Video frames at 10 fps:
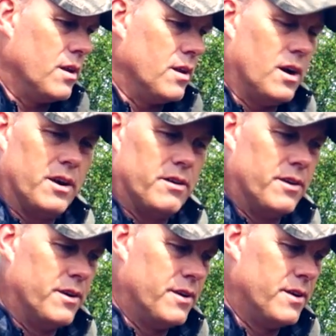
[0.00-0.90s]
higher,
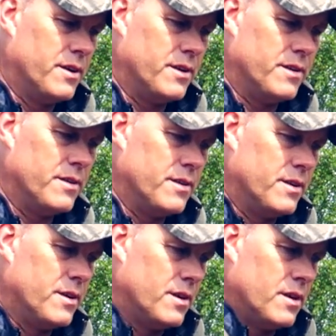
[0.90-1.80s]

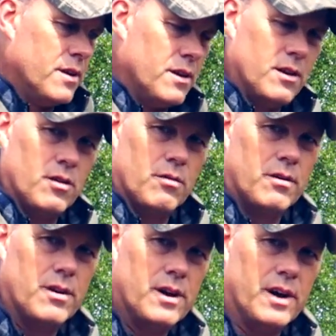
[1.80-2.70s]

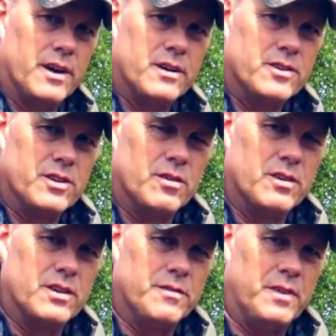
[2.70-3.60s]
lower, higher, so
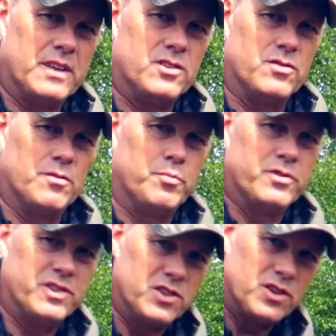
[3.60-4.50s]
it affects your
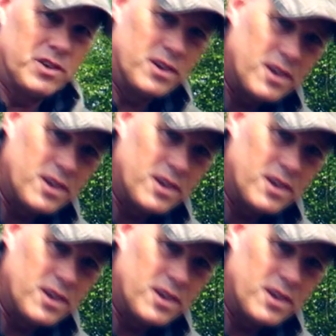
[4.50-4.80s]
position